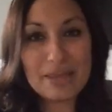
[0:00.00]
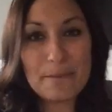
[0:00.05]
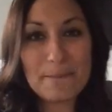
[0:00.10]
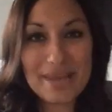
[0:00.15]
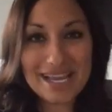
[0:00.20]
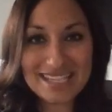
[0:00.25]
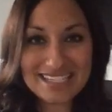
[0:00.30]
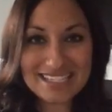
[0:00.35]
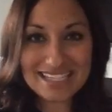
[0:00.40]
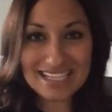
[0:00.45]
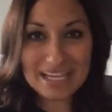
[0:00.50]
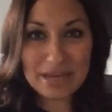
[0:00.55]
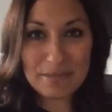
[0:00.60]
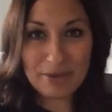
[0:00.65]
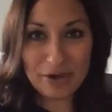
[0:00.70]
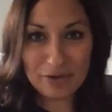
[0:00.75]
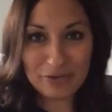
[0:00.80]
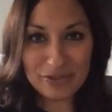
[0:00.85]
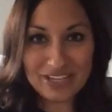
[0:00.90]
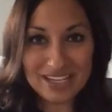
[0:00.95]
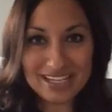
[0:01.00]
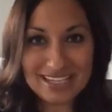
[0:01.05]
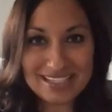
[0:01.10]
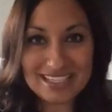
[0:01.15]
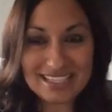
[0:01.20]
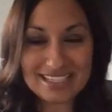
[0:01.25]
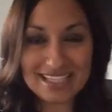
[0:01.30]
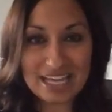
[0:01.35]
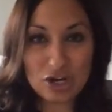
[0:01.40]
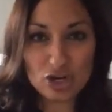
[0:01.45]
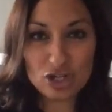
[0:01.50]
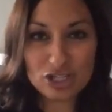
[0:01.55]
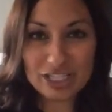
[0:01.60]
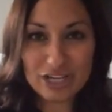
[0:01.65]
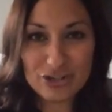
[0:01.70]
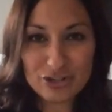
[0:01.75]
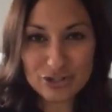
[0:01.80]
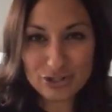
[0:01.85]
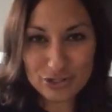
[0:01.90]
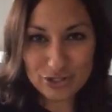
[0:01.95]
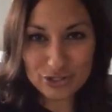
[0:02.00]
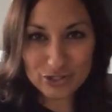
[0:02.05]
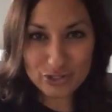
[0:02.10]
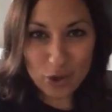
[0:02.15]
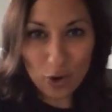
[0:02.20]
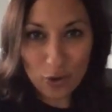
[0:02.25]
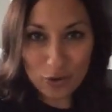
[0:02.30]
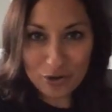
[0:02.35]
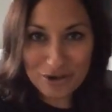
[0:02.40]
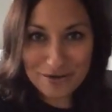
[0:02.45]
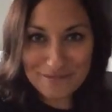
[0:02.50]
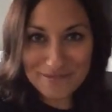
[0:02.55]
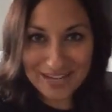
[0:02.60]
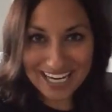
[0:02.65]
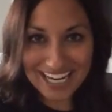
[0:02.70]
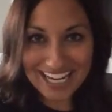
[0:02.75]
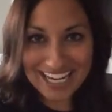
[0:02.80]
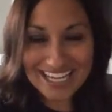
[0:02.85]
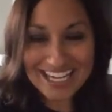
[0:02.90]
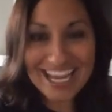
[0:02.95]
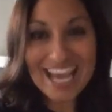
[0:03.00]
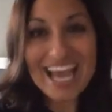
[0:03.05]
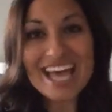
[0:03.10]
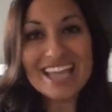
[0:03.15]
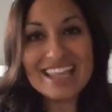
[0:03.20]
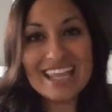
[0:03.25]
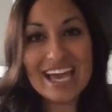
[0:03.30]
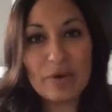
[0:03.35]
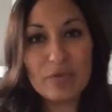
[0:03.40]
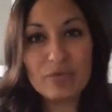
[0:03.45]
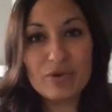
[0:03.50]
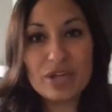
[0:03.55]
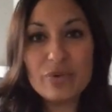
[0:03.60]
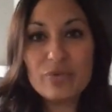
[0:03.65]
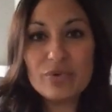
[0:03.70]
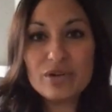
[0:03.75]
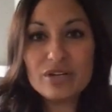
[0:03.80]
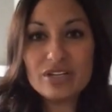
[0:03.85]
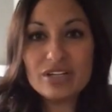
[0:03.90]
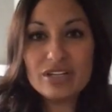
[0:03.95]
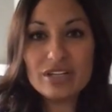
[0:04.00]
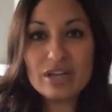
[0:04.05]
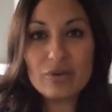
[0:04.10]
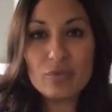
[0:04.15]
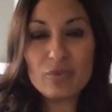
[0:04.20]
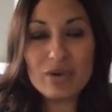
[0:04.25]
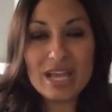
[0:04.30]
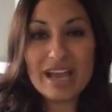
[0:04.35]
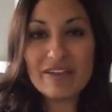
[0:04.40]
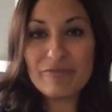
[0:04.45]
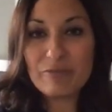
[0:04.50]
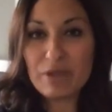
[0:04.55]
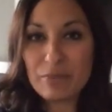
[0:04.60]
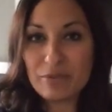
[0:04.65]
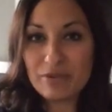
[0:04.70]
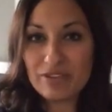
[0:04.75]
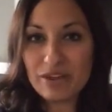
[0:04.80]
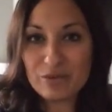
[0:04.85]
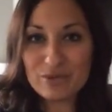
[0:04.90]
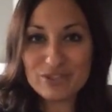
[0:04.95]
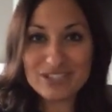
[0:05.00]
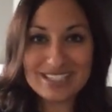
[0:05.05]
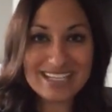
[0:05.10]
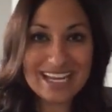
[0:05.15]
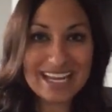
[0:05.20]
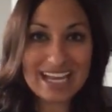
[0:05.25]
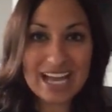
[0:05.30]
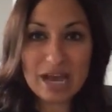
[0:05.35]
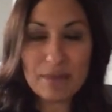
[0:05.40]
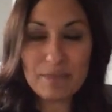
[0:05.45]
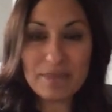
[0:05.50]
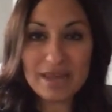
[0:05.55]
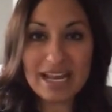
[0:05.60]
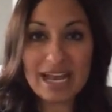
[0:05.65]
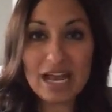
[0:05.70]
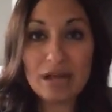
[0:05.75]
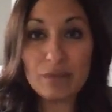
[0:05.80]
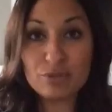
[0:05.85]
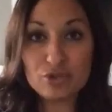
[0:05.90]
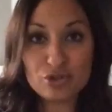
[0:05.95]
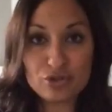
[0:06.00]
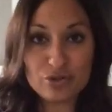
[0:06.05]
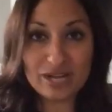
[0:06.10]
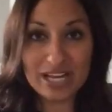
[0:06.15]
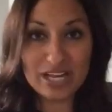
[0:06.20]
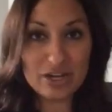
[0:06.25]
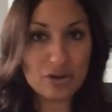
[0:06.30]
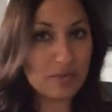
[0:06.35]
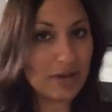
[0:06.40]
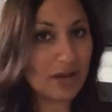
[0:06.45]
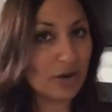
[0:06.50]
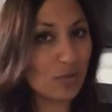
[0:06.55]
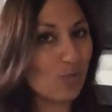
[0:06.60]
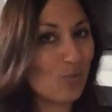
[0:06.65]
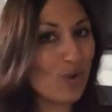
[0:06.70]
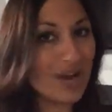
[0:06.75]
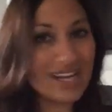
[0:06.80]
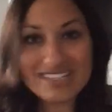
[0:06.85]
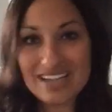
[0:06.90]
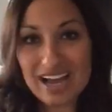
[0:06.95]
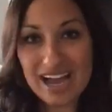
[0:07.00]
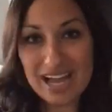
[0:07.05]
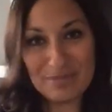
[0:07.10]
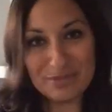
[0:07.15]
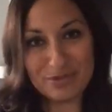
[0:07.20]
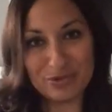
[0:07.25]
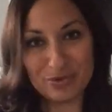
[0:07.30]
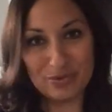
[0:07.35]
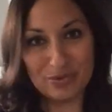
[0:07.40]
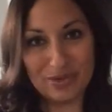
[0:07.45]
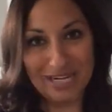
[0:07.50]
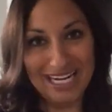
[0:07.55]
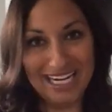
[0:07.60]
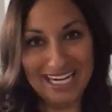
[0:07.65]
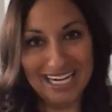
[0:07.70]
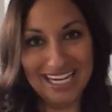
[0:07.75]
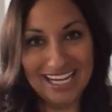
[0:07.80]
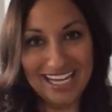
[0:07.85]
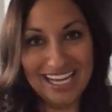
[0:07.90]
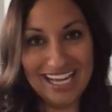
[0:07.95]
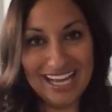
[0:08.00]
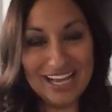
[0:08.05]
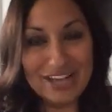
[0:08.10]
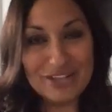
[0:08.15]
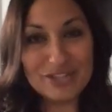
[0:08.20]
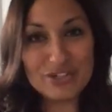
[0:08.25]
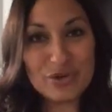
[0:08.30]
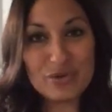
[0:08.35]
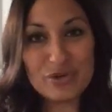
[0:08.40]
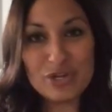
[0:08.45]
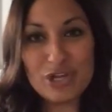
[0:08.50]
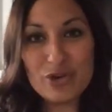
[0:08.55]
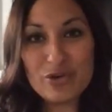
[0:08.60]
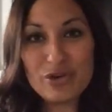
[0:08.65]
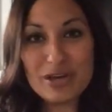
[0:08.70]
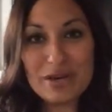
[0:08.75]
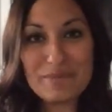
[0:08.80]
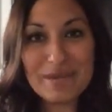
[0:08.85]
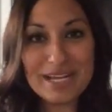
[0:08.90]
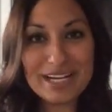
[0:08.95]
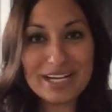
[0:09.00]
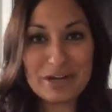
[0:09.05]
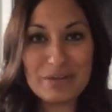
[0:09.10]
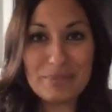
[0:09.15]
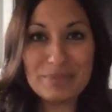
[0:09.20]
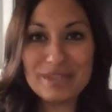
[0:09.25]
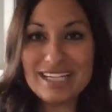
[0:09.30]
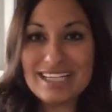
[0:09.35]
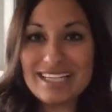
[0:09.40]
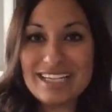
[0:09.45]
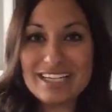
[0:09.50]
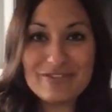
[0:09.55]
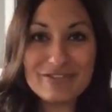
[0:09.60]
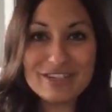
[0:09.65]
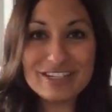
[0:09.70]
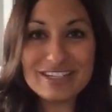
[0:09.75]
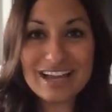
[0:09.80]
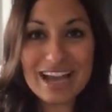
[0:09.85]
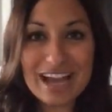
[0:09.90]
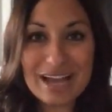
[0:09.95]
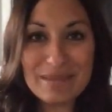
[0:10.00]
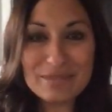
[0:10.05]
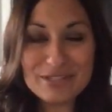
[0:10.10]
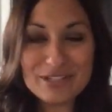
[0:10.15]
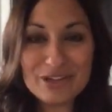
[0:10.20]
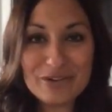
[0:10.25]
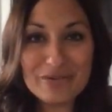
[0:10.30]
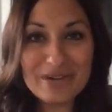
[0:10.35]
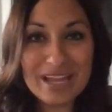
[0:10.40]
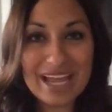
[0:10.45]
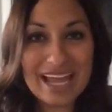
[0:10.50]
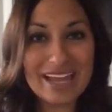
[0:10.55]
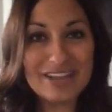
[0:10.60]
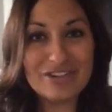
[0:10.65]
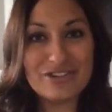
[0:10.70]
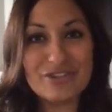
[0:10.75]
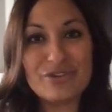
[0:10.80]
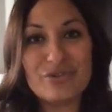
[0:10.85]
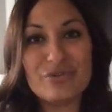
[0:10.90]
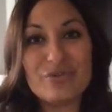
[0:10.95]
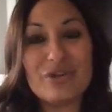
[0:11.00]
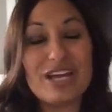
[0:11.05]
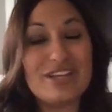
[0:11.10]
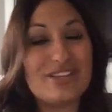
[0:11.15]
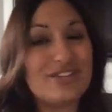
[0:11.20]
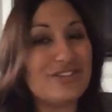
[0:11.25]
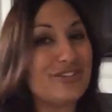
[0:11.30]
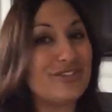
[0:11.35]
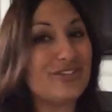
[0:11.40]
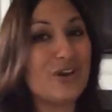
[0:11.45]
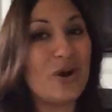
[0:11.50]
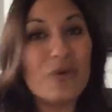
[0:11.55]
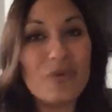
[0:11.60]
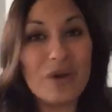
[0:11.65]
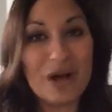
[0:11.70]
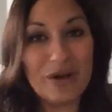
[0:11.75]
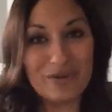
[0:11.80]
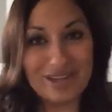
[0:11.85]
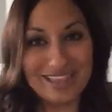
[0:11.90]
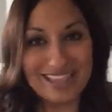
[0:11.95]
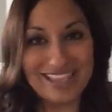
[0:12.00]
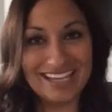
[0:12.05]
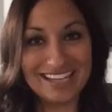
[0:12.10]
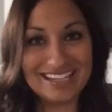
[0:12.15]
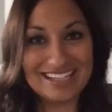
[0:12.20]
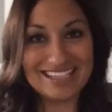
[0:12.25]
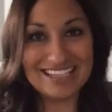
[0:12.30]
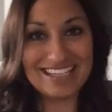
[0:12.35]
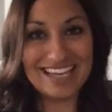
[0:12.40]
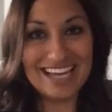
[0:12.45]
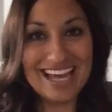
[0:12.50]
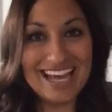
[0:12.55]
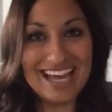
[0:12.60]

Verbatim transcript: The best thing about this is that our leaders are so committed that we will we have people that will stay up and help train no matter what time zone we're in. So you can be in a completely different time zone and do so well with this.